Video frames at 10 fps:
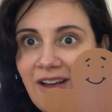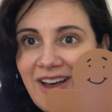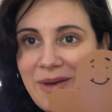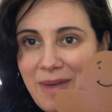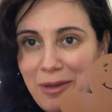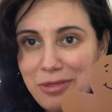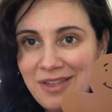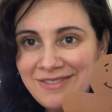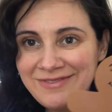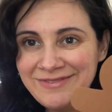a mouth.
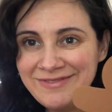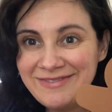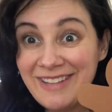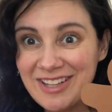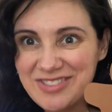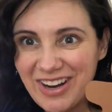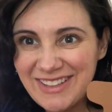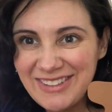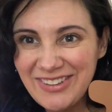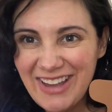That's
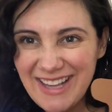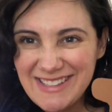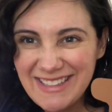right, you guessed